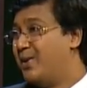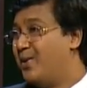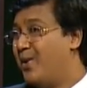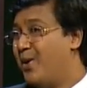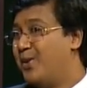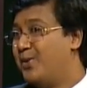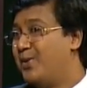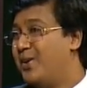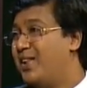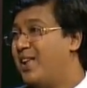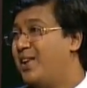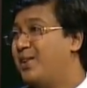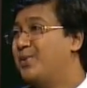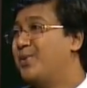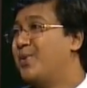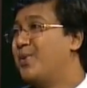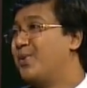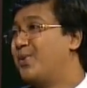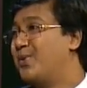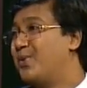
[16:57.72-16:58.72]
gone through, then you
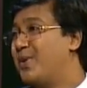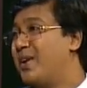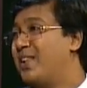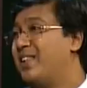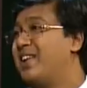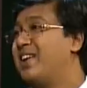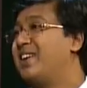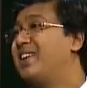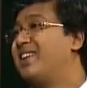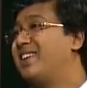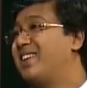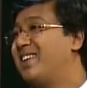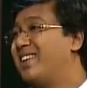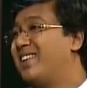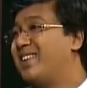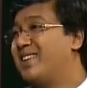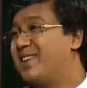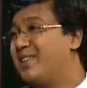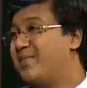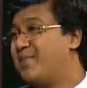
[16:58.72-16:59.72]
go through, and then
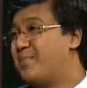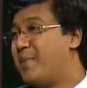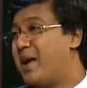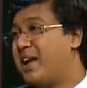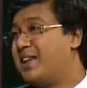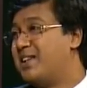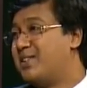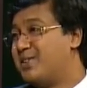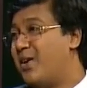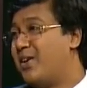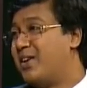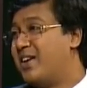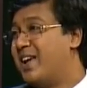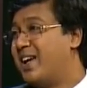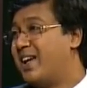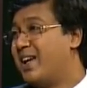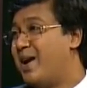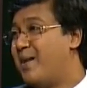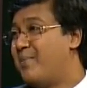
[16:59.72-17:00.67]
if the matter is not taken up,